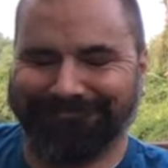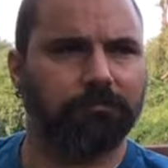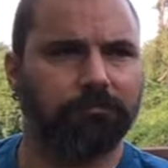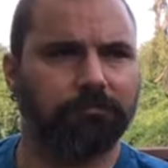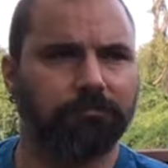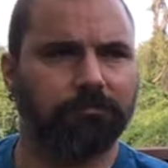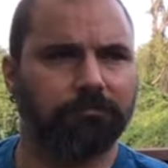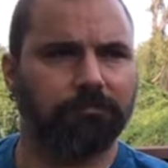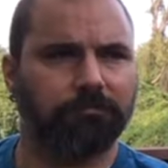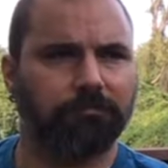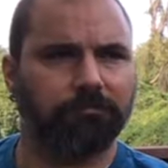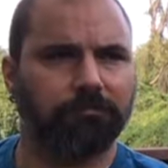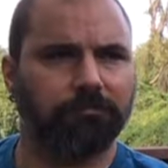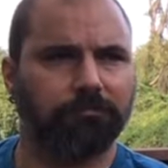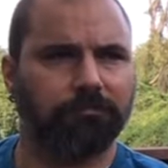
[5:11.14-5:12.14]

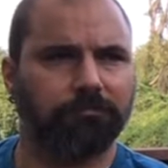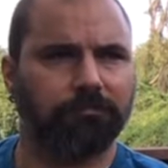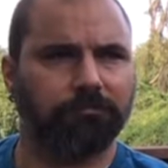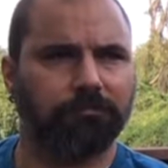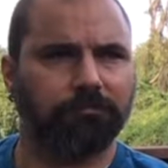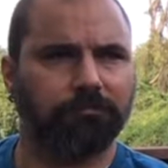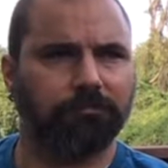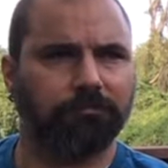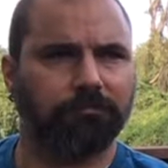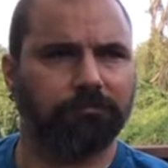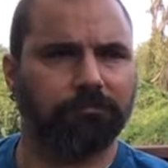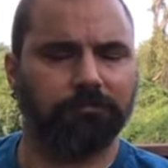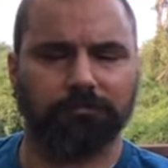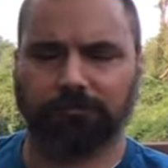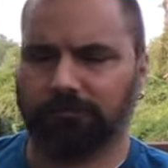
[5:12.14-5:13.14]

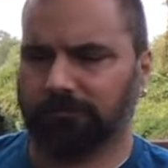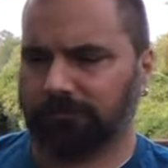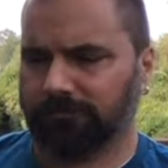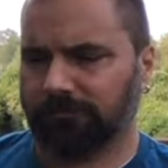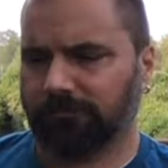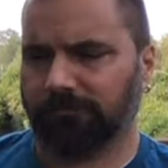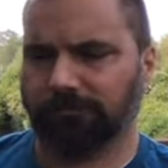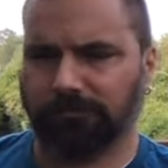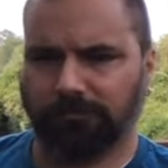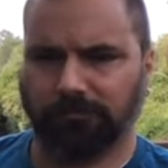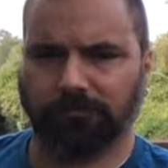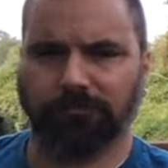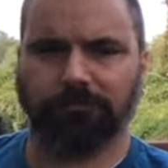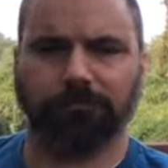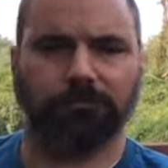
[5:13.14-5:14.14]

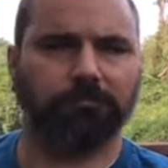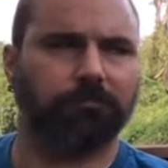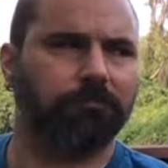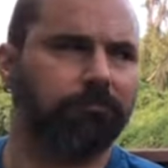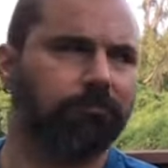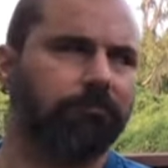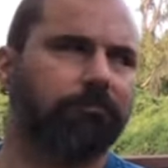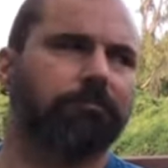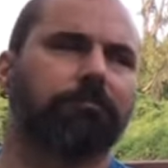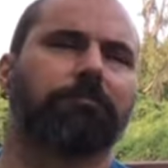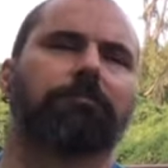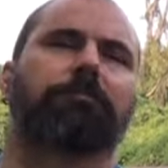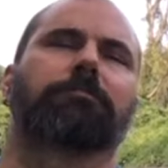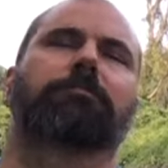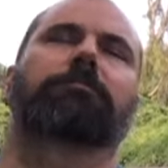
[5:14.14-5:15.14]

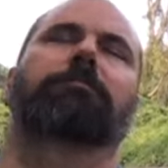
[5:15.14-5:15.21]
The person shown says nothing.